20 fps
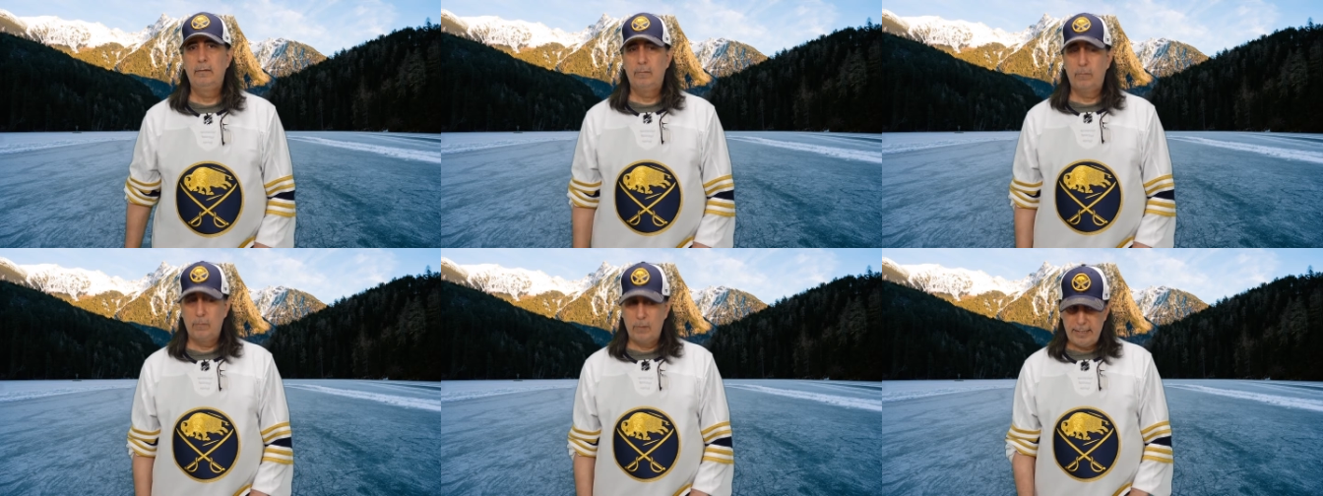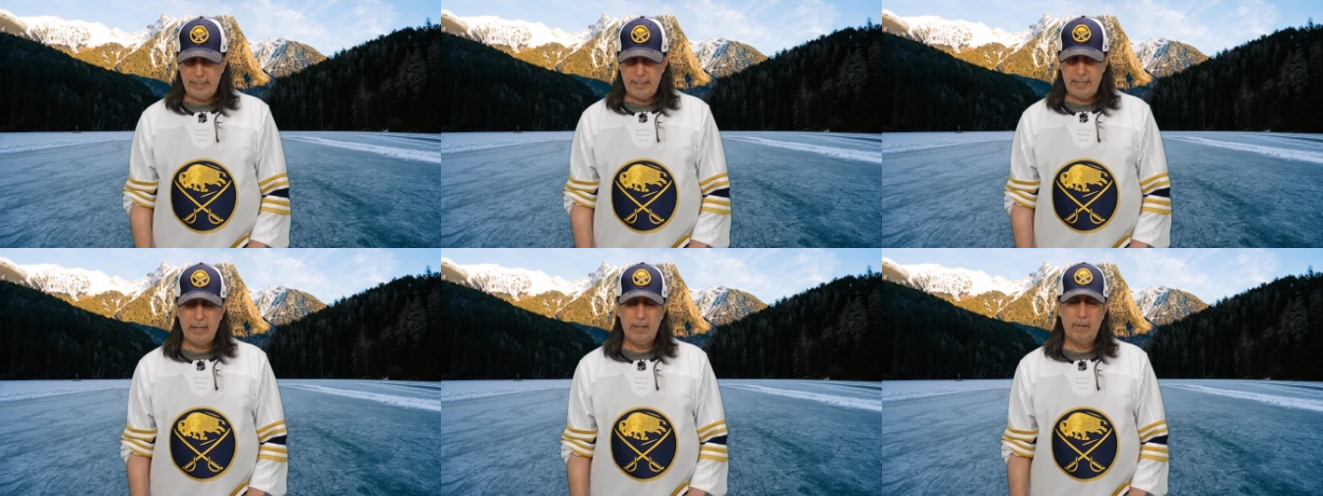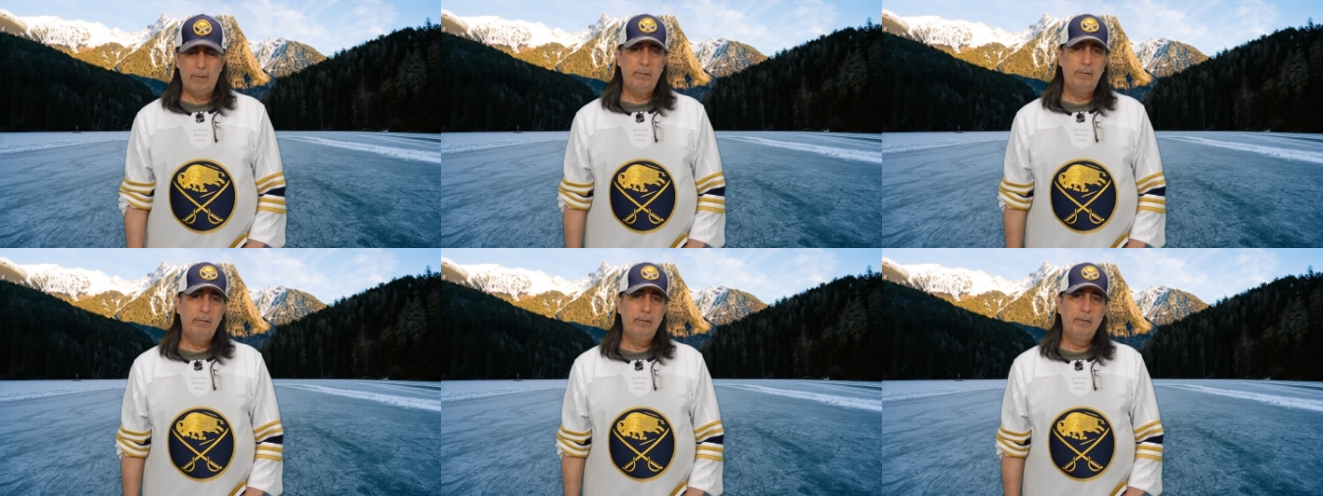Right
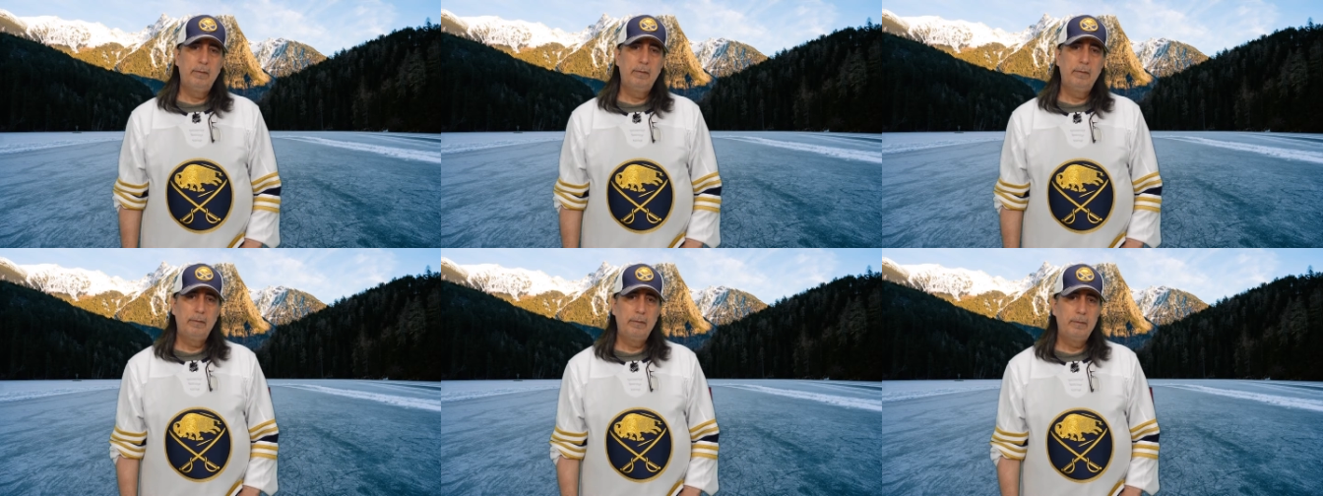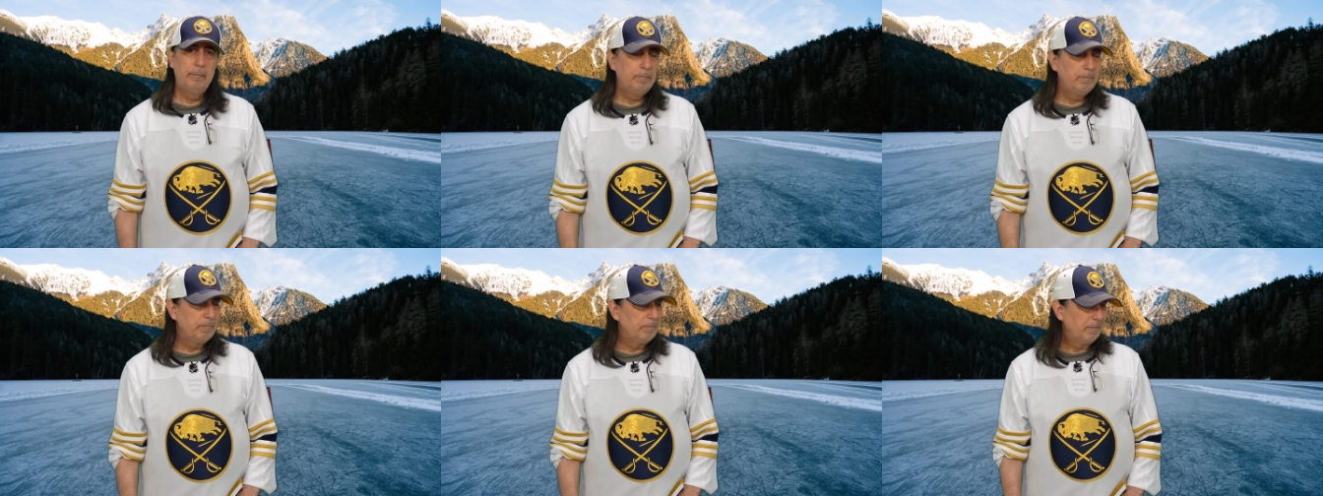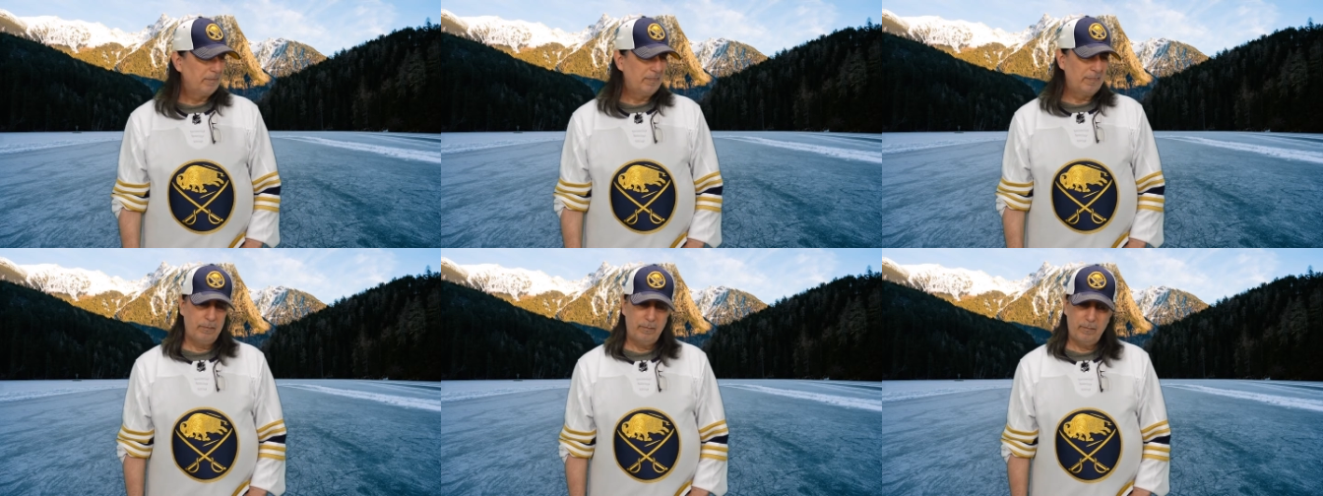now,
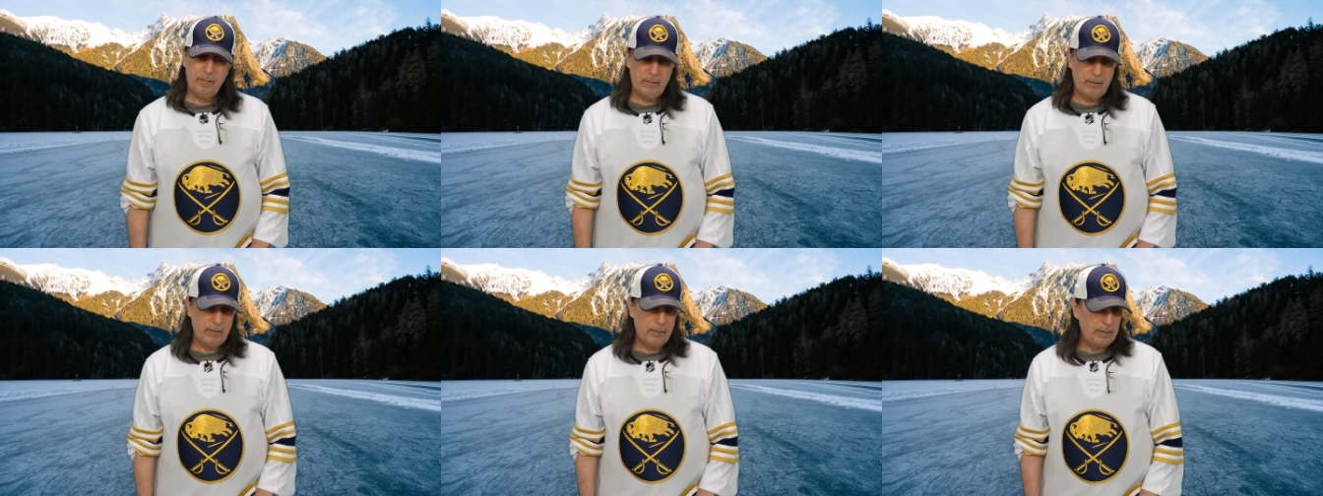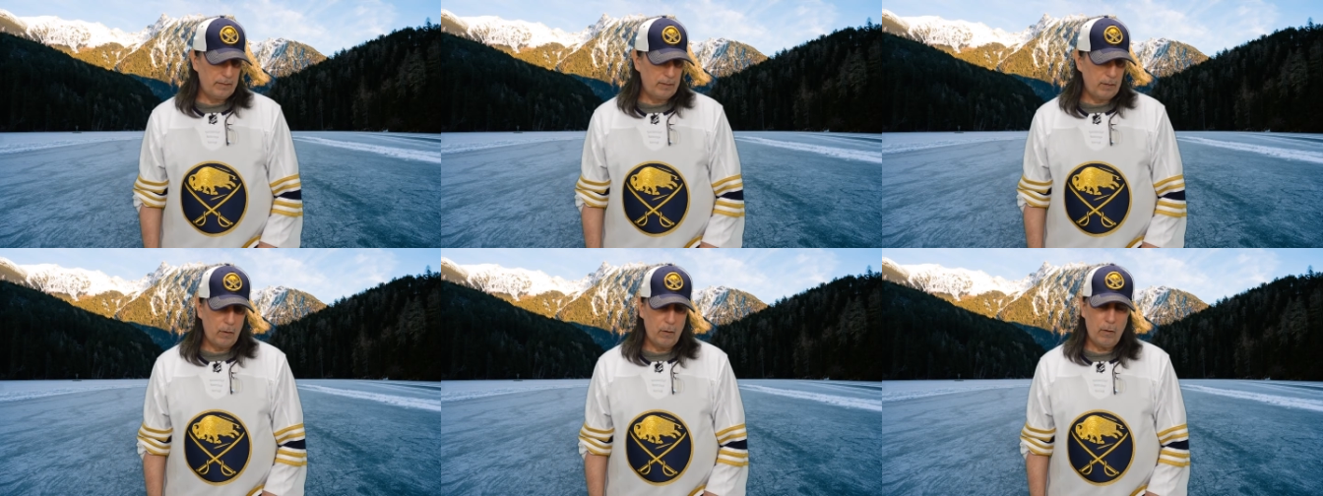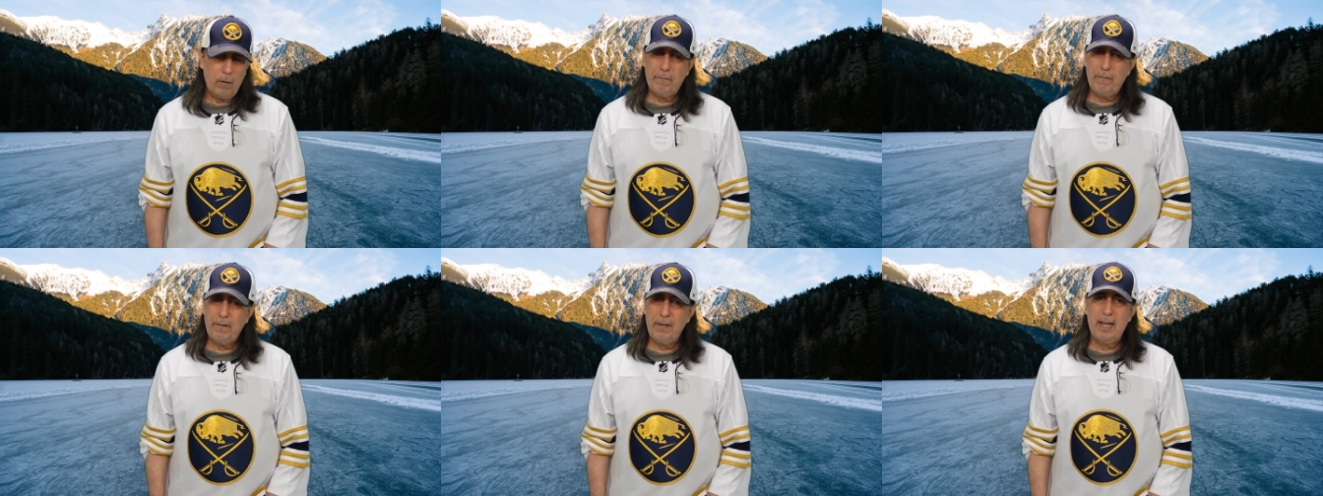the
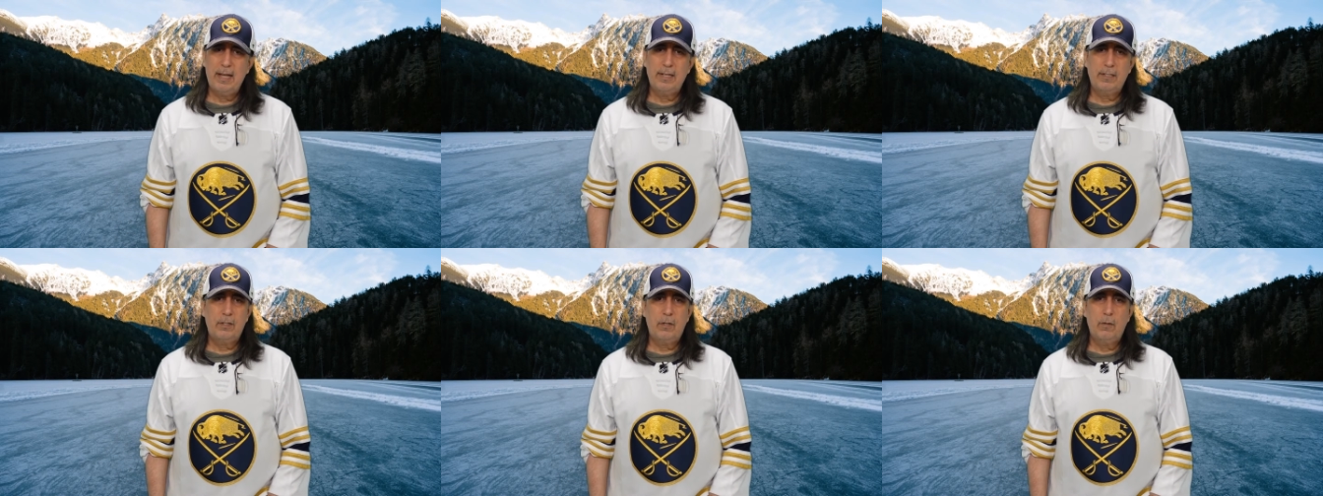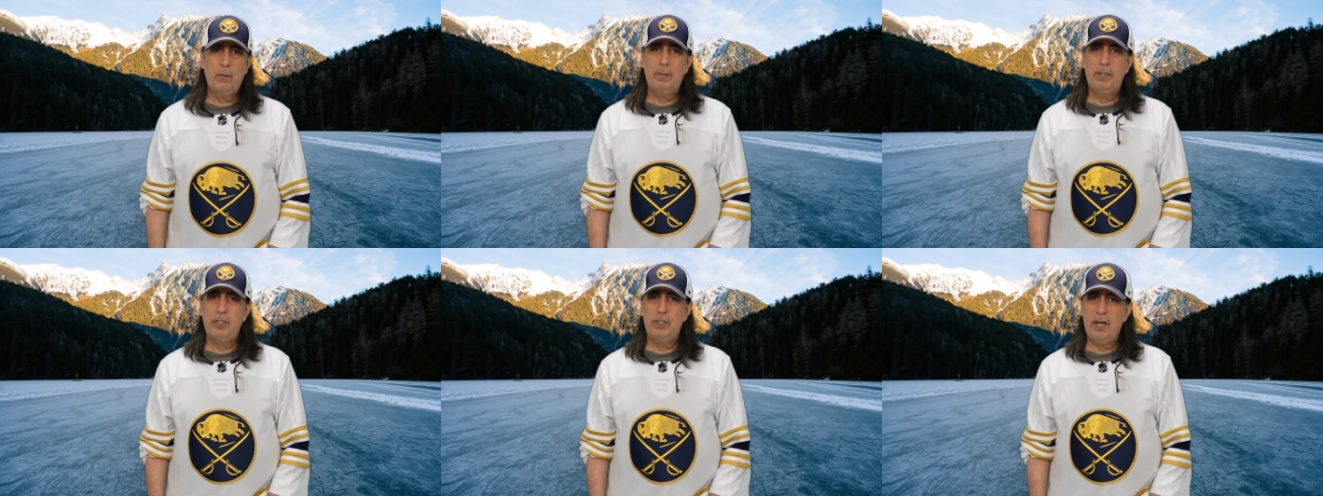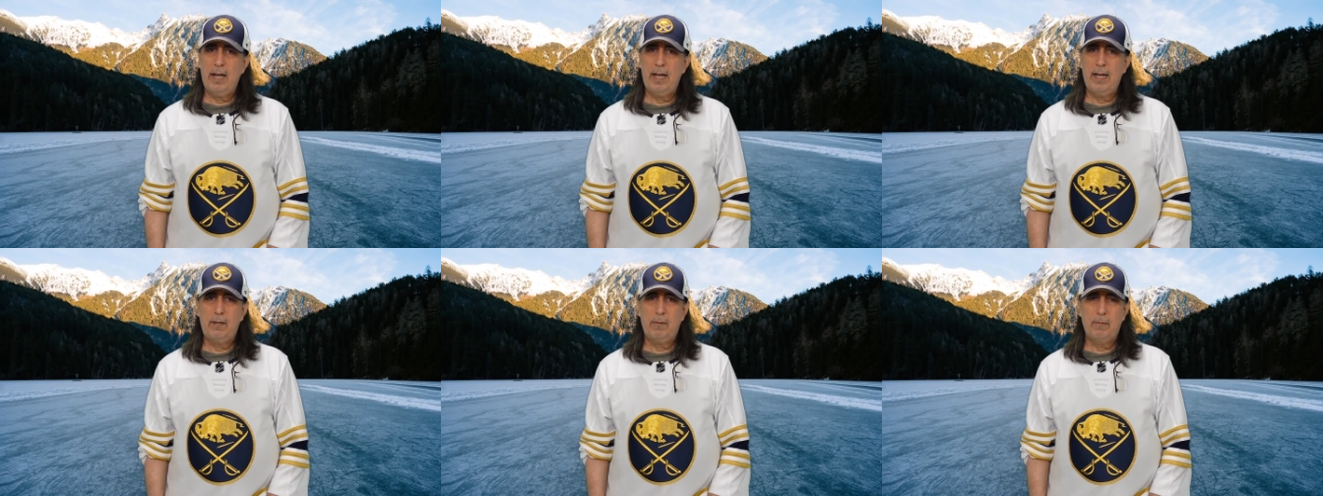whole fiasco with
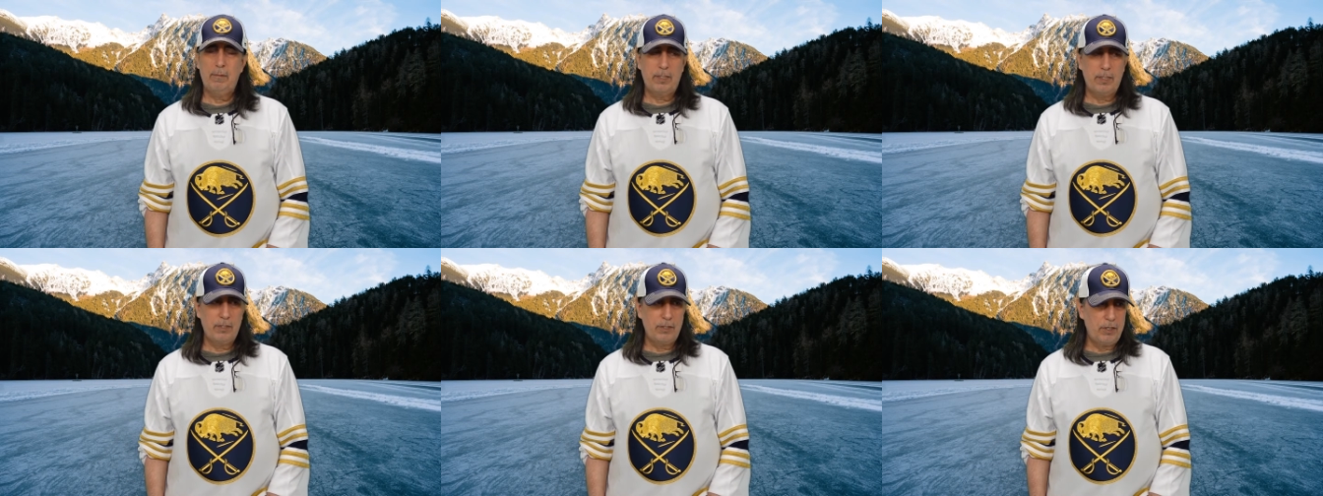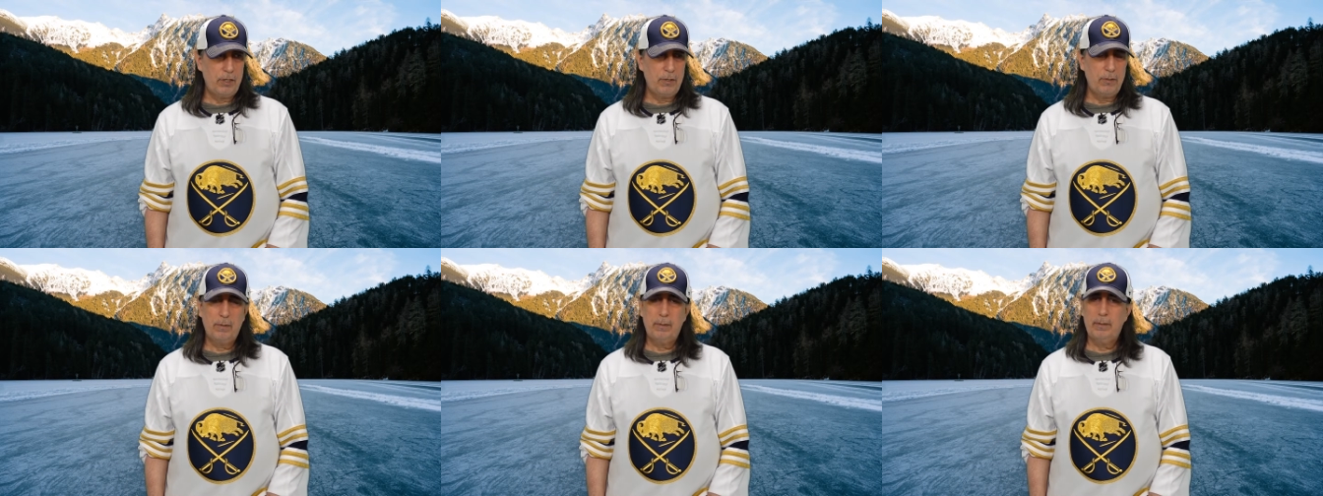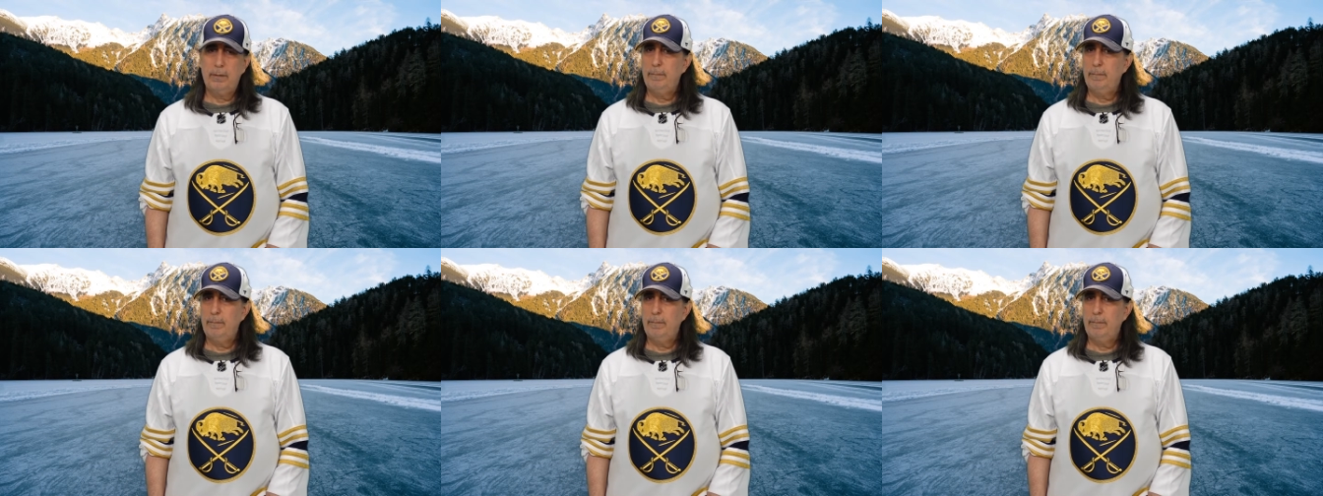Jack was a joke.